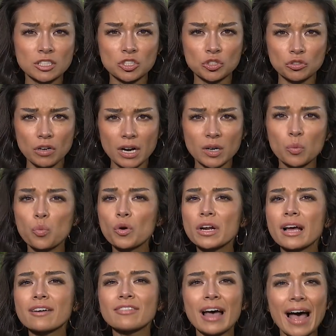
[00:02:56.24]
and Strzok would
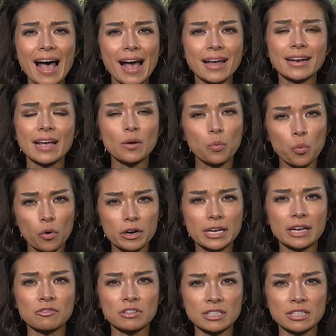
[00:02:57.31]
have had a working